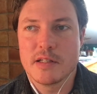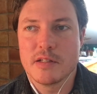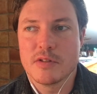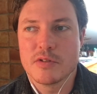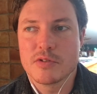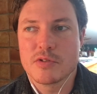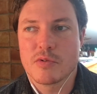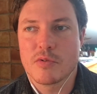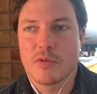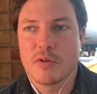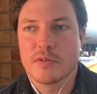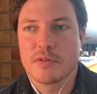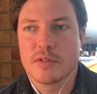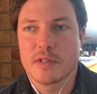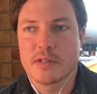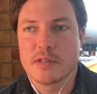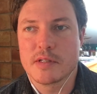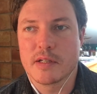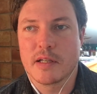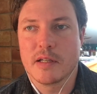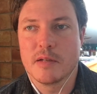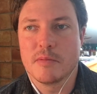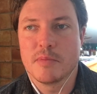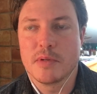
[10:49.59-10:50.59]
Those are all things
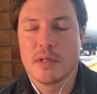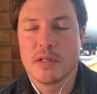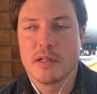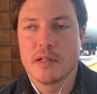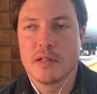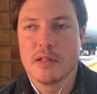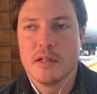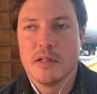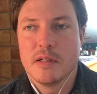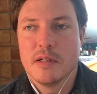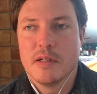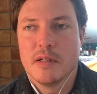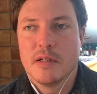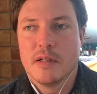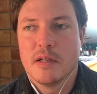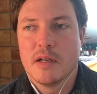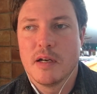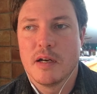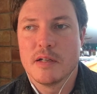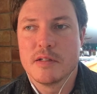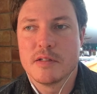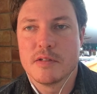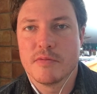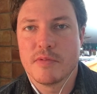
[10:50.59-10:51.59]
that can be
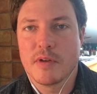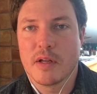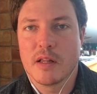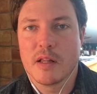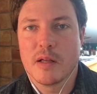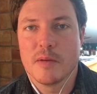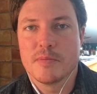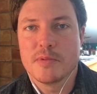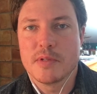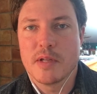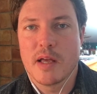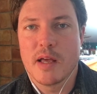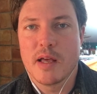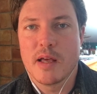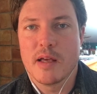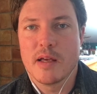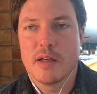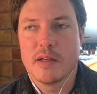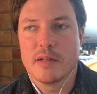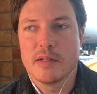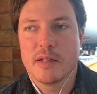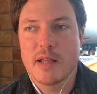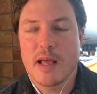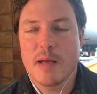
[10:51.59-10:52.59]
developed
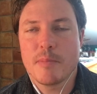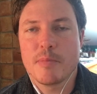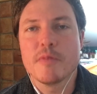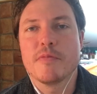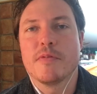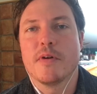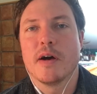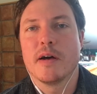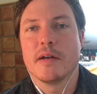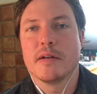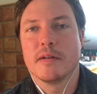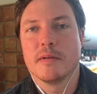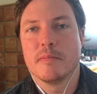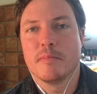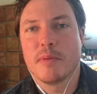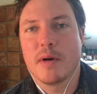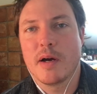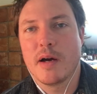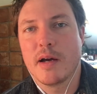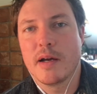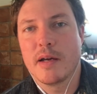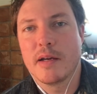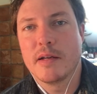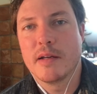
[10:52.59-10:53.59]
and amplified
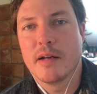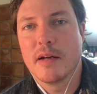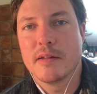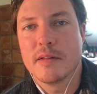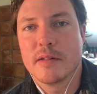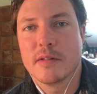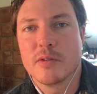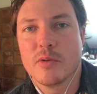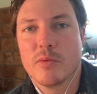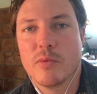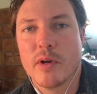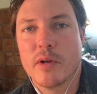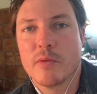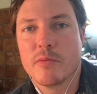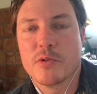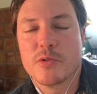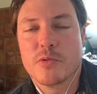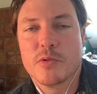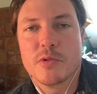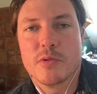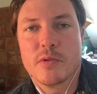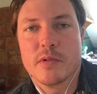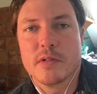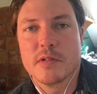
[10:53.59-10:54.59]
by, I think, the way in which
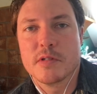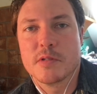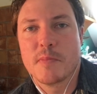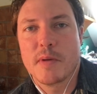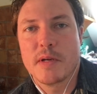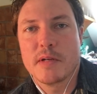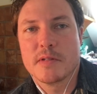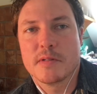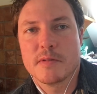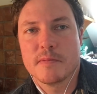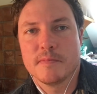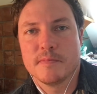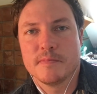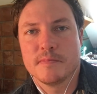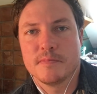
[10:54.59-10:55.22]
we treat the space.